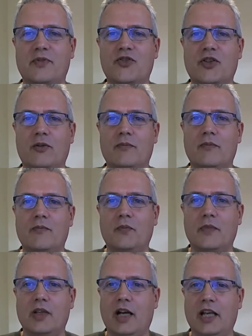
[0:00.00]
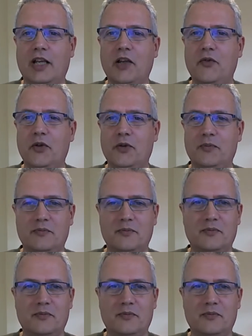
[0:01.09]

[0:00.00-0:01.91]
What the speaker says: So I give you